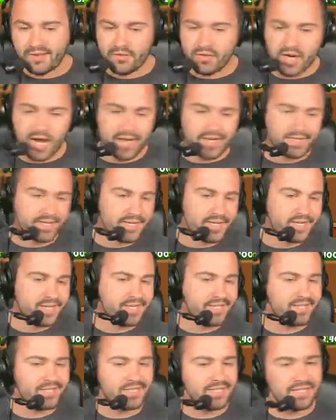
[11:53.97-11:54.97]

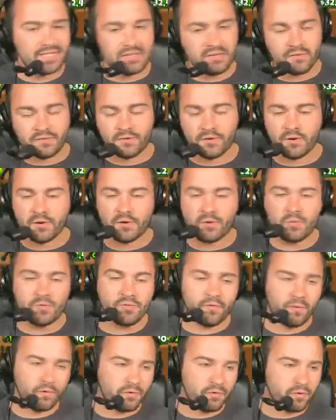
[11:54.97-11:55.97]
19's a little
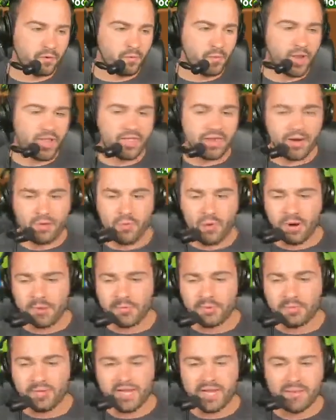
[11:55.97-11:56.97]
further away than I want
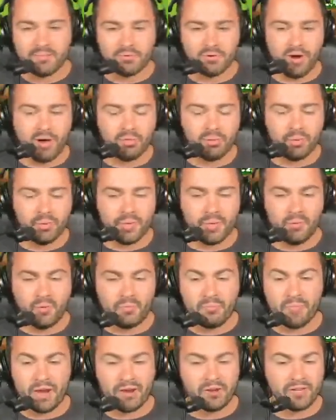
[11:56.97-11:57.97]
him to be. Probably will
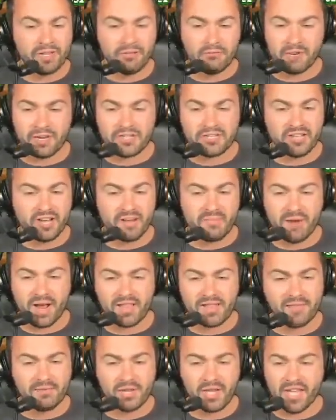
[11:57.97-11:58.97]
barely reach there by
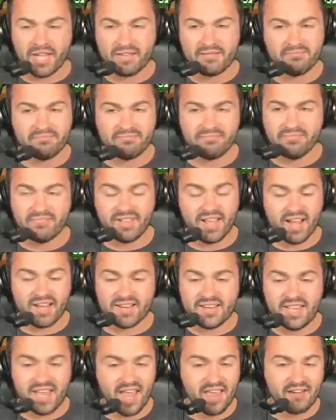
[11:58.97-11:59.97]
level, like,
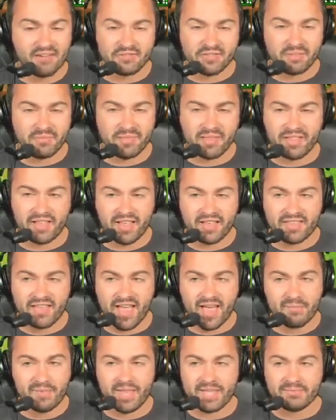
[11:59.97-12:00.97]
98 or something like that.
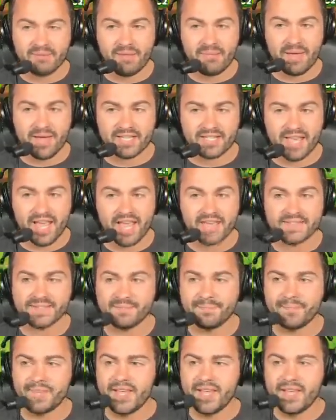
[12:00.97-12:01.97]
I mean, that's my best guess.
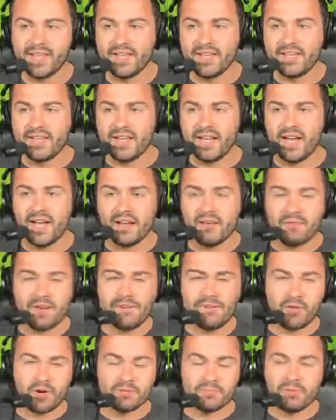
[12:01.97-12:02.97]

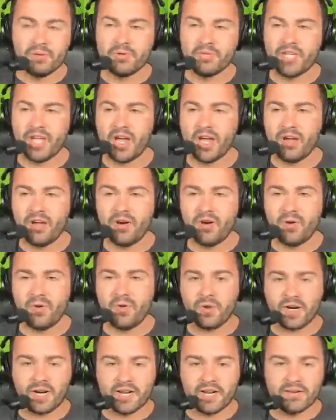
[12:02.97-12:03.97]
Reinforced Bloons, though,
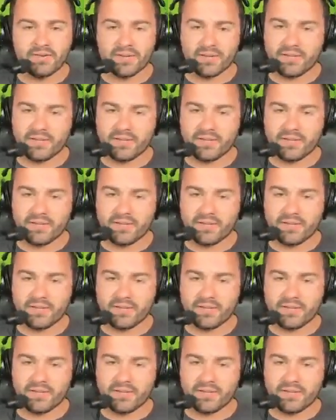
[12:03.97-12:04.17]
we're going to